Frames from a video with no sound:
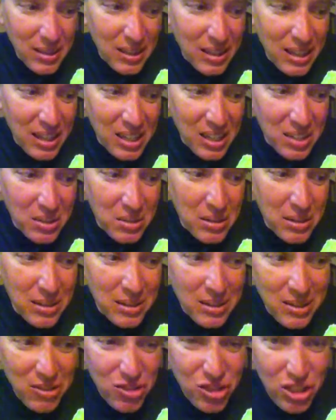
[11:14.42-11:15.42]
don't know,
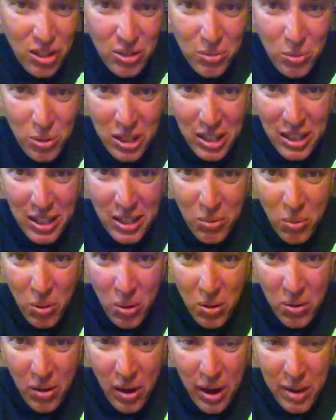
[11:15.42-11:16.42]
sucked when it didn't
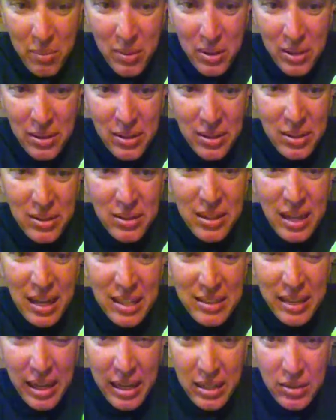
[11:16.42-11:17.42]
work right, but it's kind
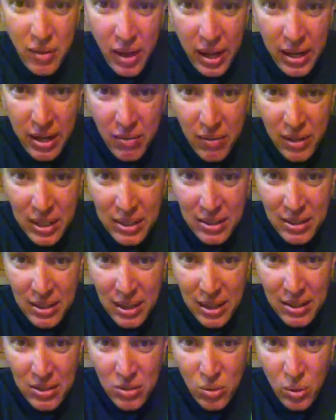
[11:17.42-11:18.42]
of satisfying to fix it.
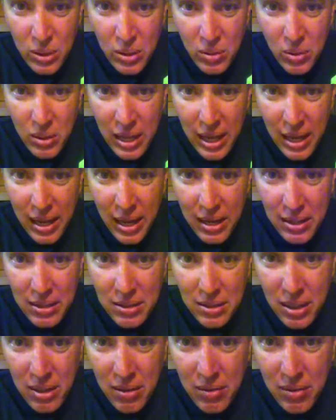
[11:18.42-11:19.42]
I enjoy doing that kind of
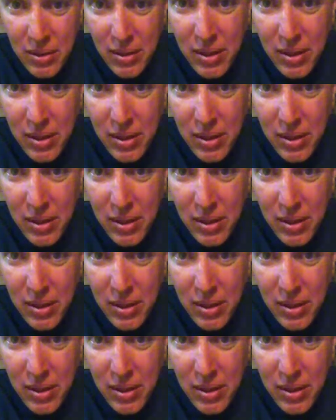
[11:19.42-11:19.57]
stuff.